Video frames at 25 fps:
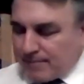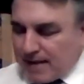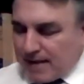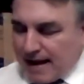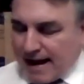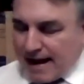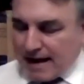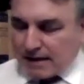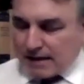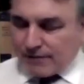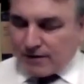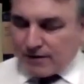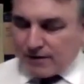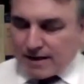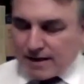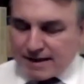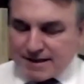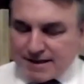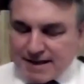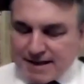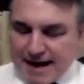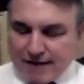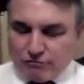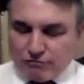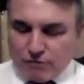As for the
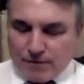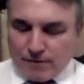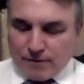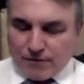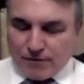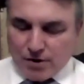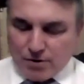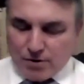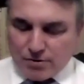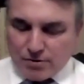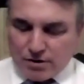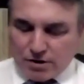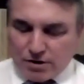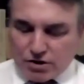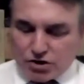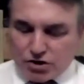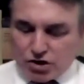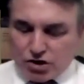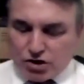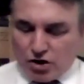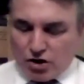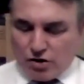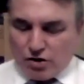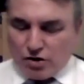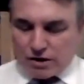general view that the
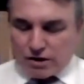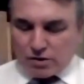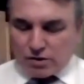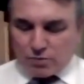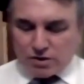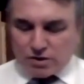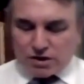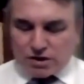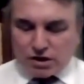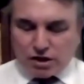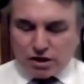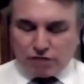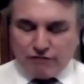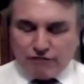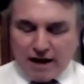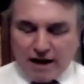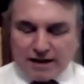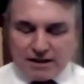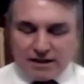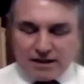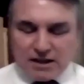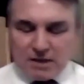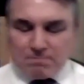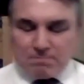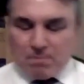church was
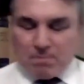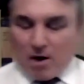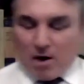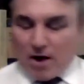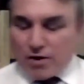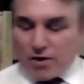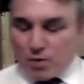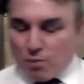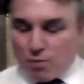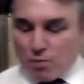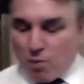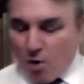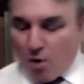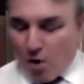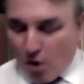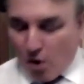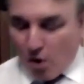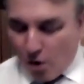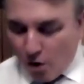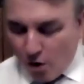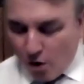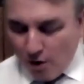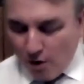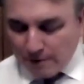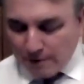discredited by the
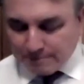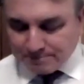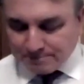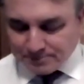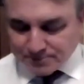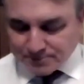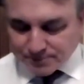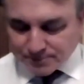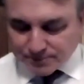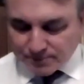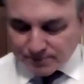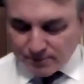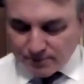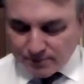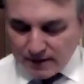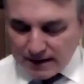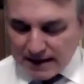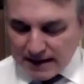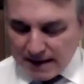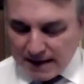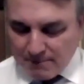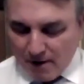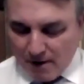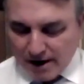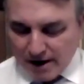war,
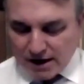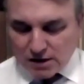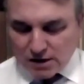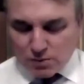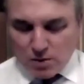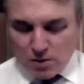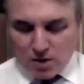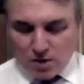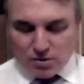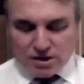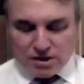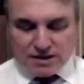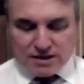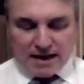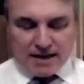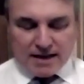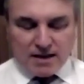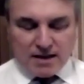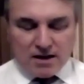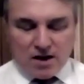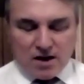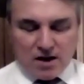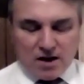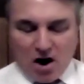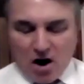they might as well say
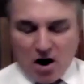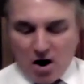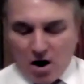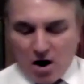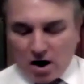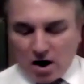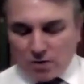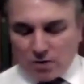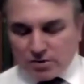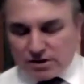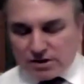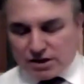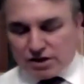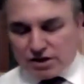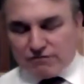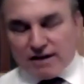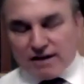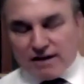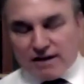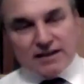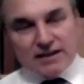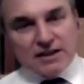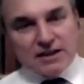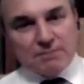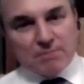that the ark was
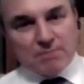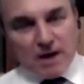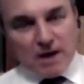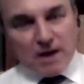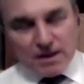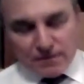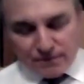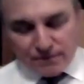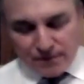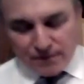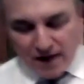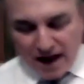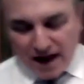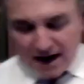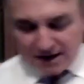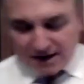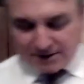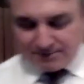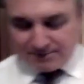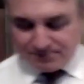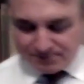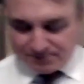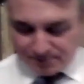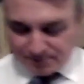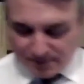discredited by the flood.
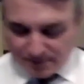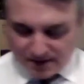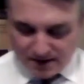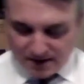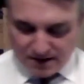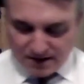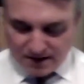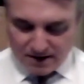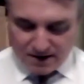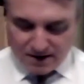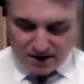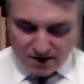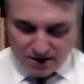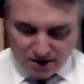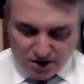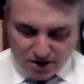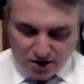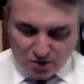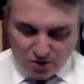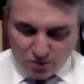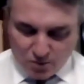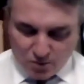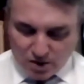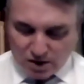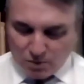
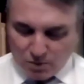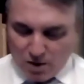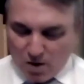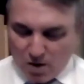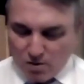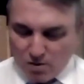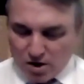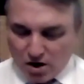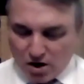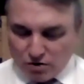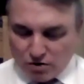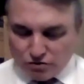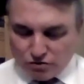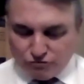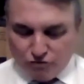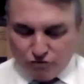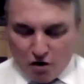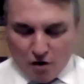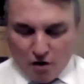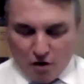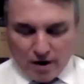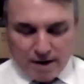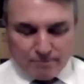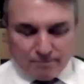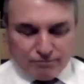When the world goes
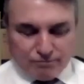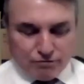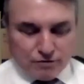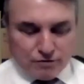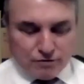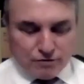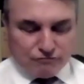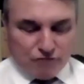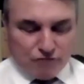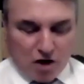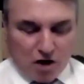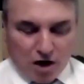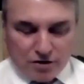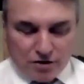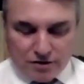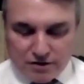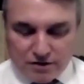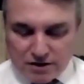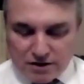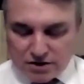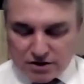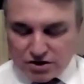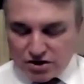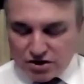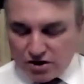wrong, it proves rather
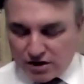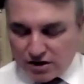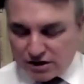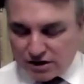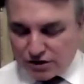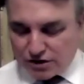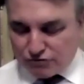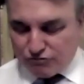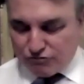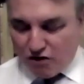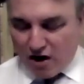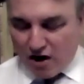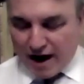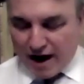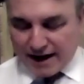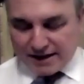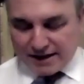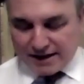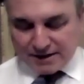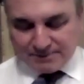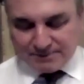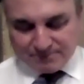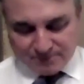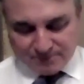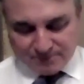that the church is right.